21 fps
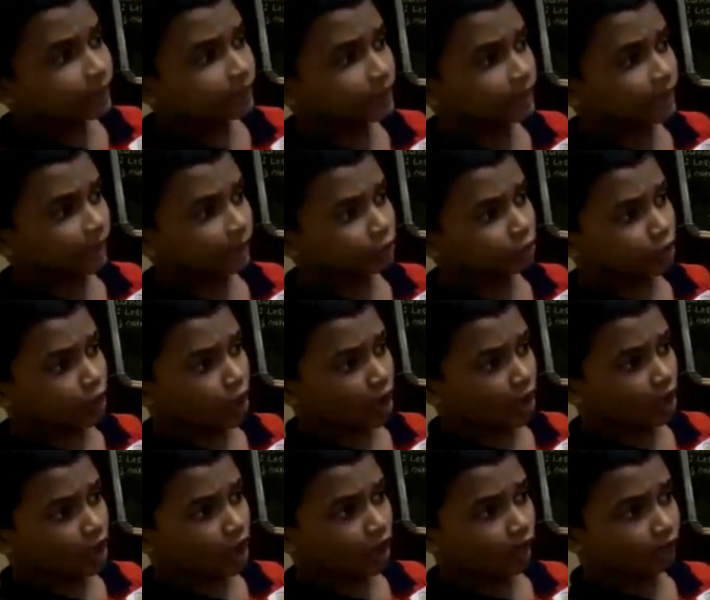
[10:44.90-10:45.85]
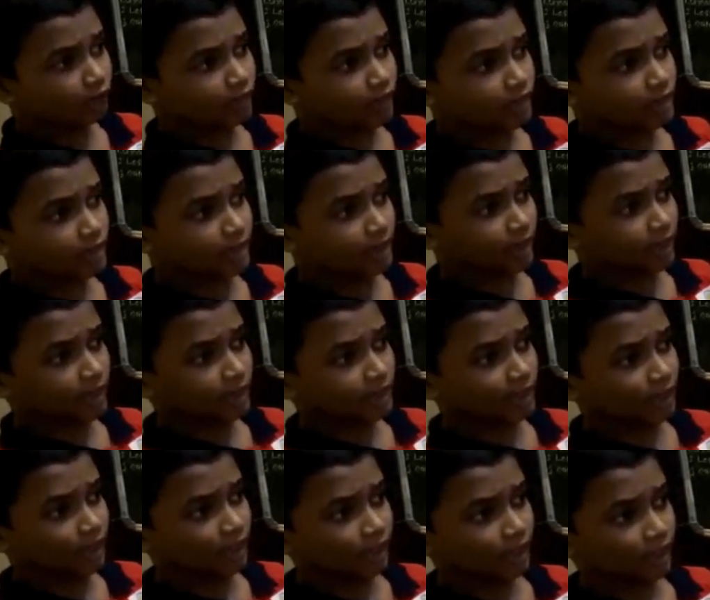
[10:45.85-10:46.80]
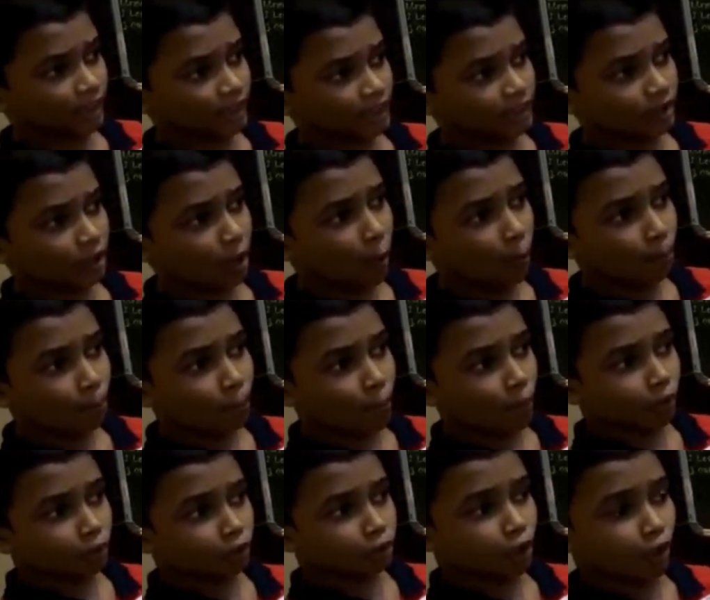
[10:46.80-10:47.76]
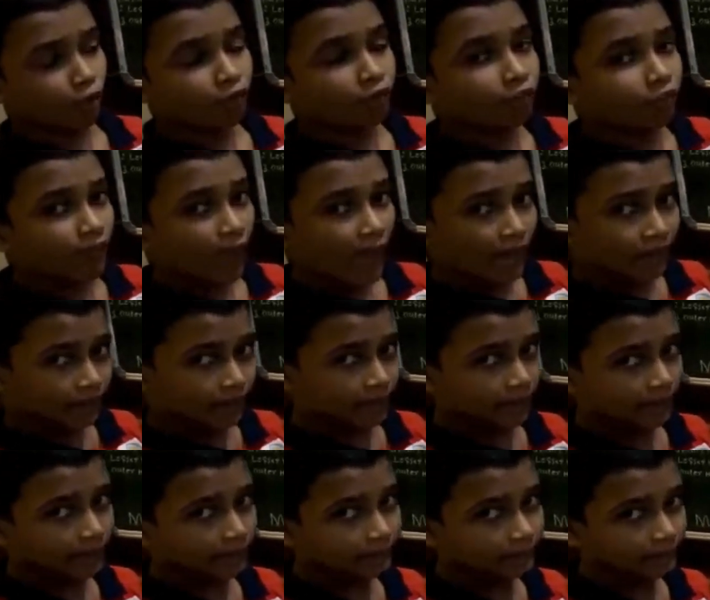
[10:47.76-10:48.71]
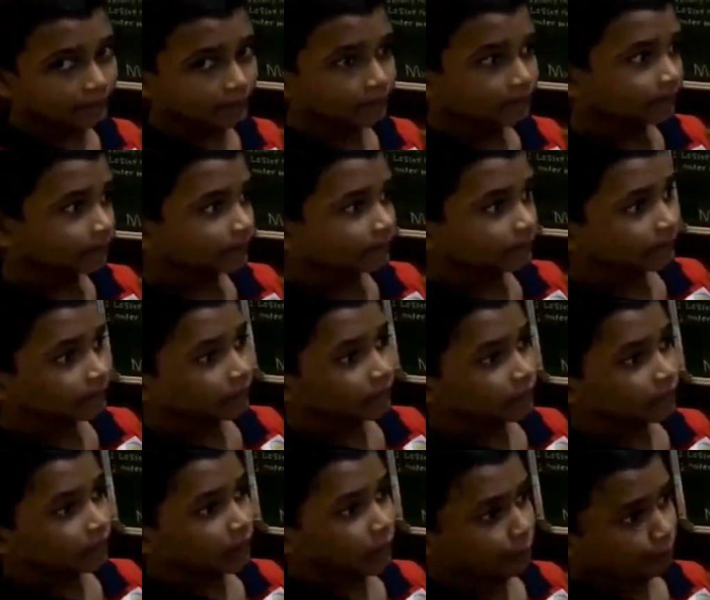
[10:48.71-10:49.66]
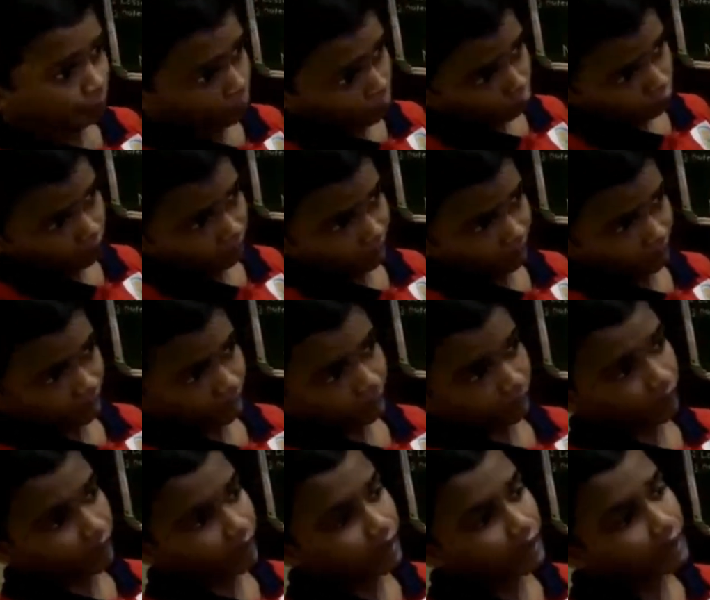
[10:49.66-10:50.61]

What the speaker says: The soil of this region is composed of calcareous deposits.